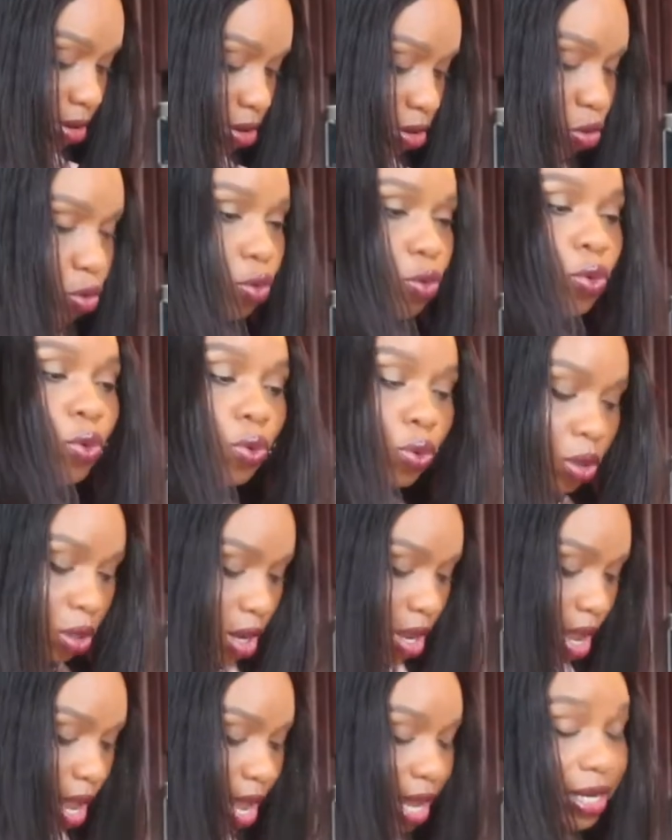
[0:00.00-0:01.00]

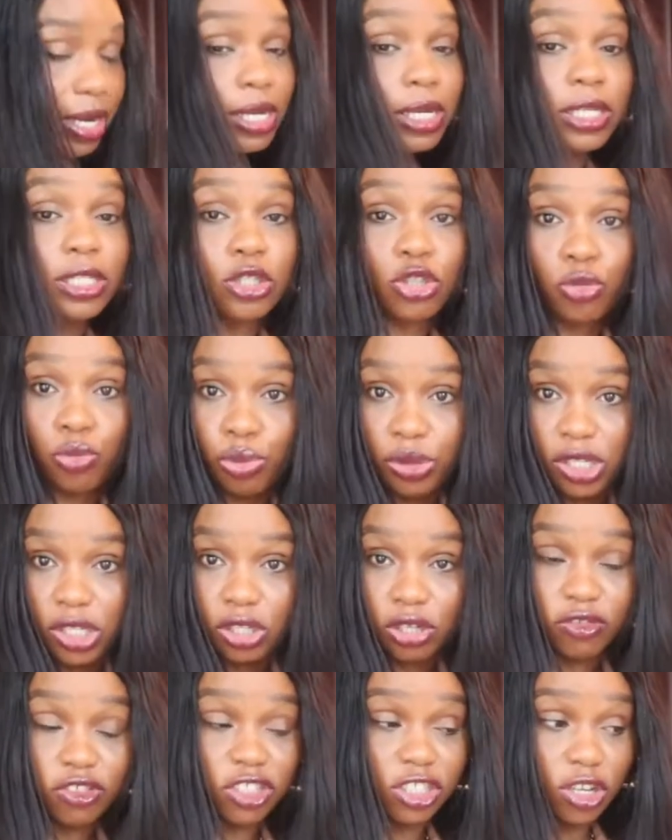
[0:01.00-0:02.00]
to add a little
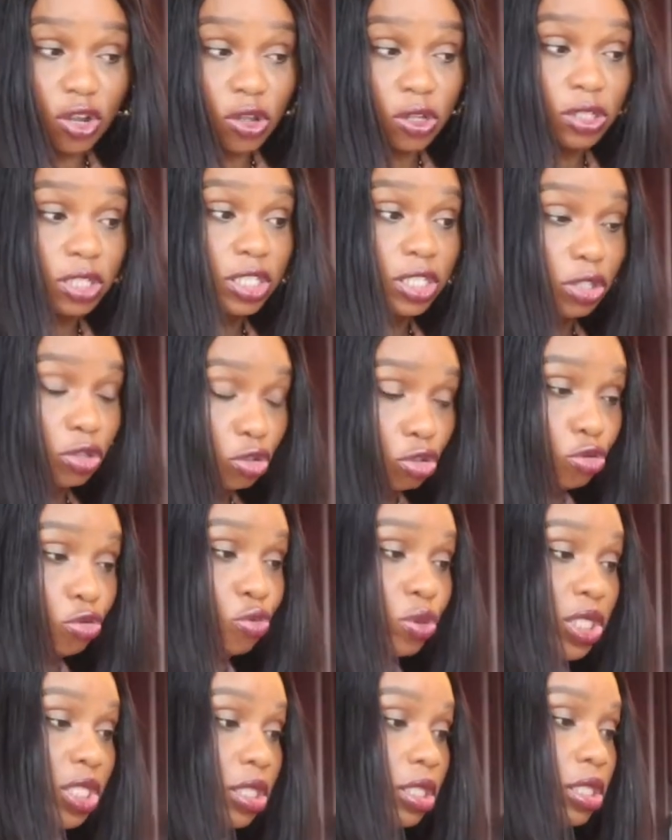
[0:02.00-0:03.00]
bit of salt
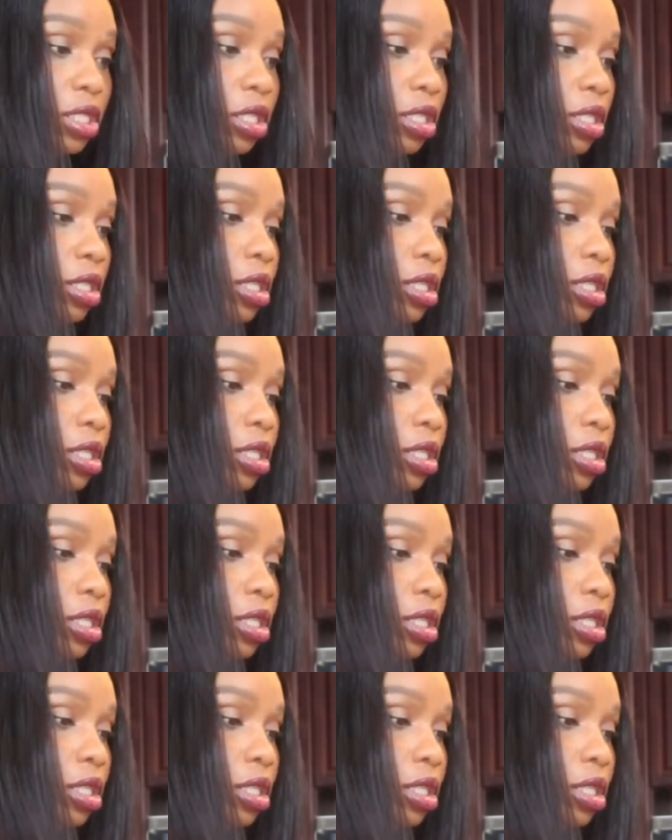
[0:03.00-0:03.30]
into it.